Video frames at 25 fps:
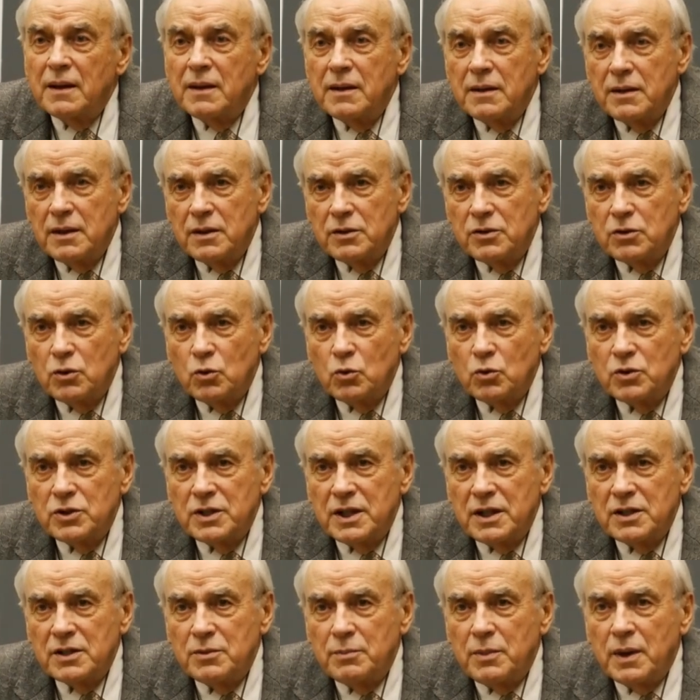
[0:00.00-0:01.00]
The thought
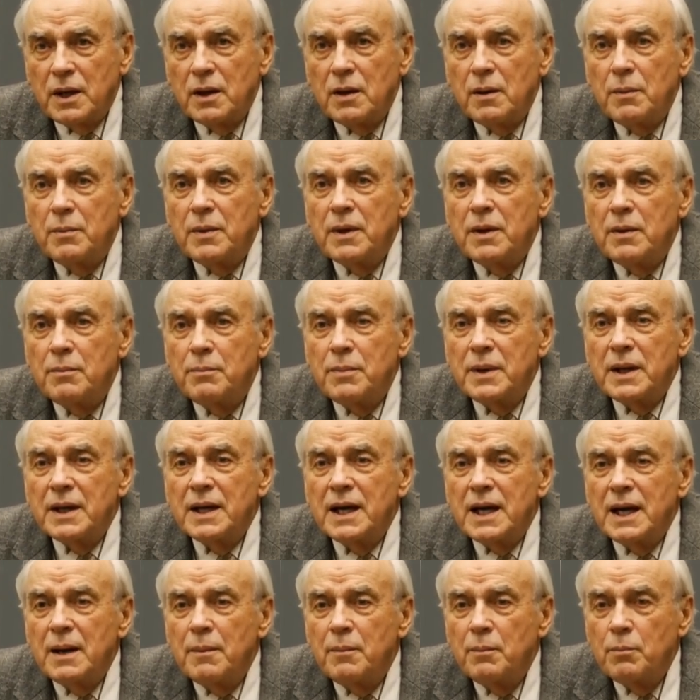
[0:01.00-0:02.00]
experiment
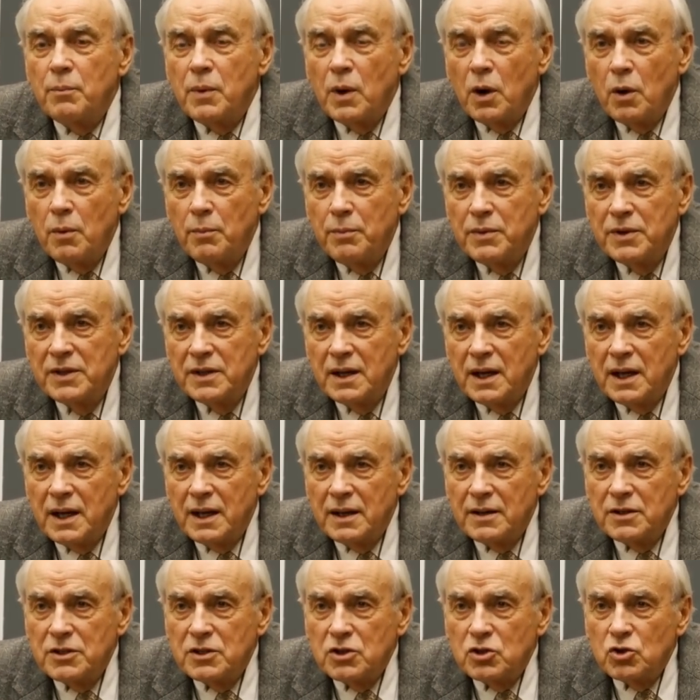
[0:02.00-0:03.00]
became pop
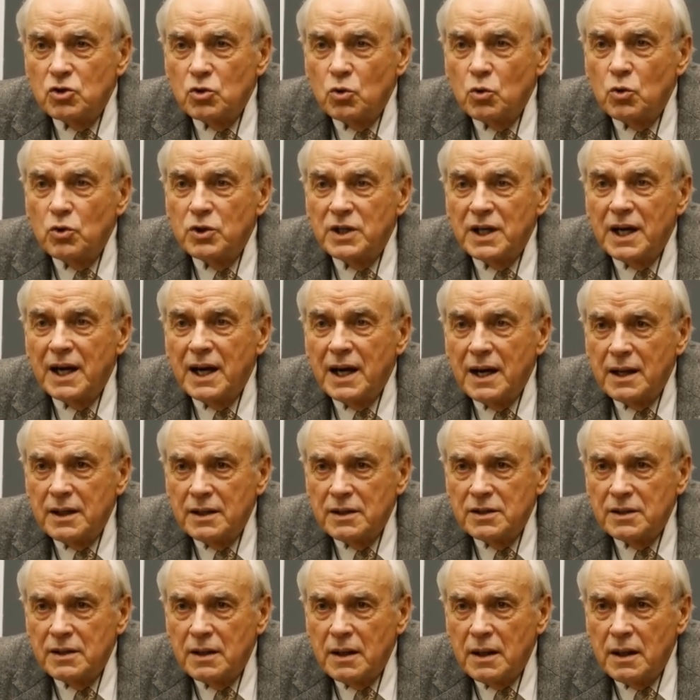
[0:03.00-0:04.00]
science
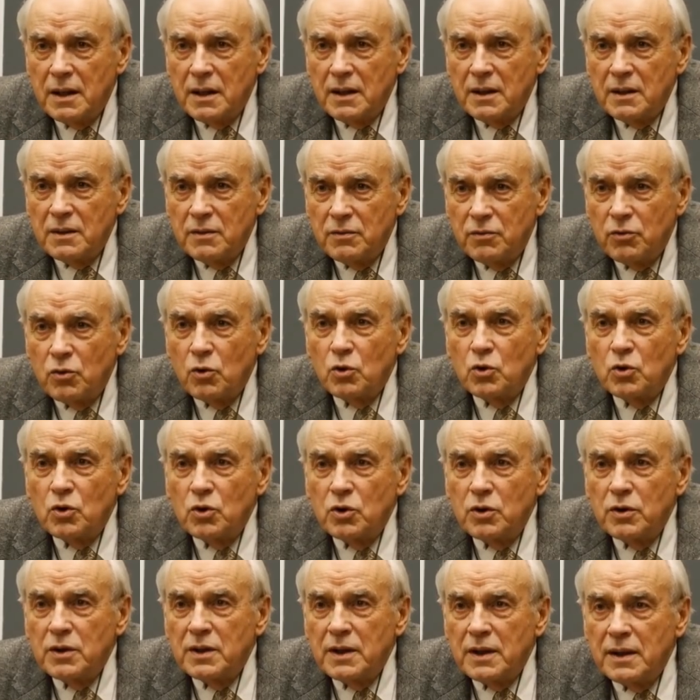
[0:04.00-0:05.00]
shorthand
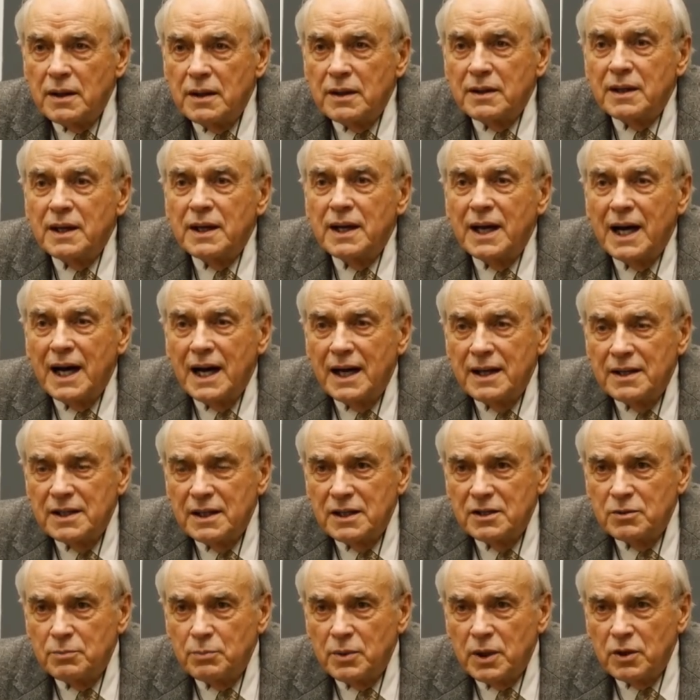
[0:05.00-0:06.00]
for "the cat
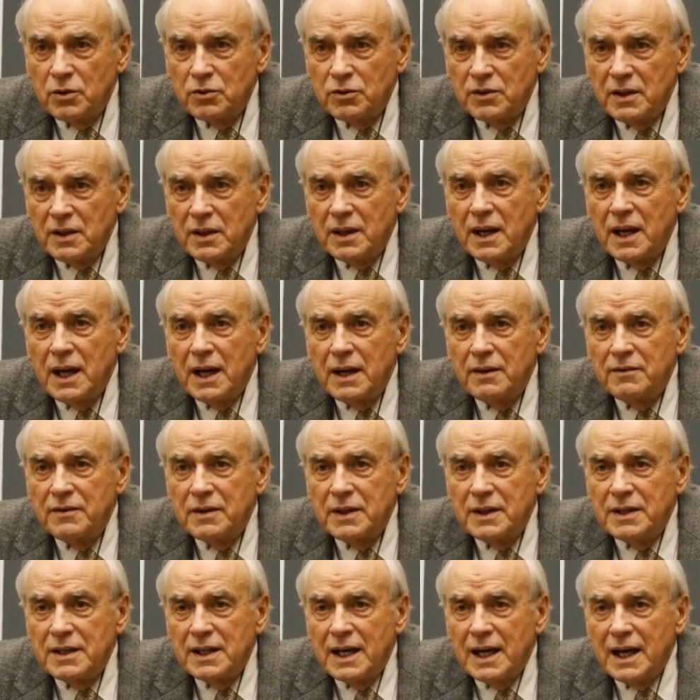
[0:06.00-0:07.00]
is both alive
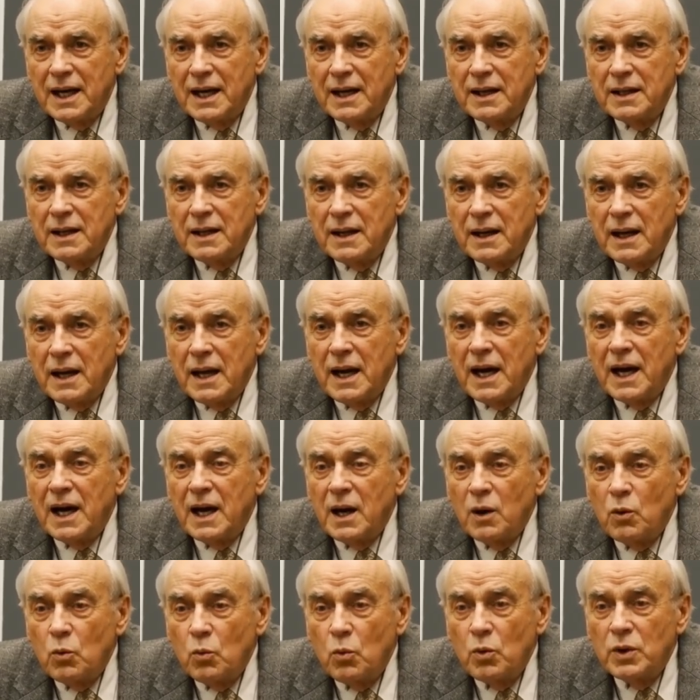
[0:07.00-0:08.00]
and dead,
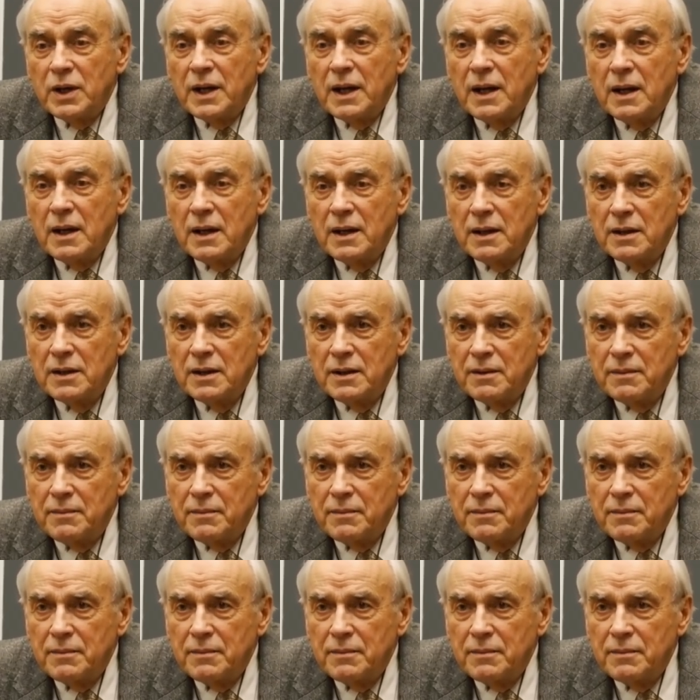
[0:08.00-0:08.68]
how weird,"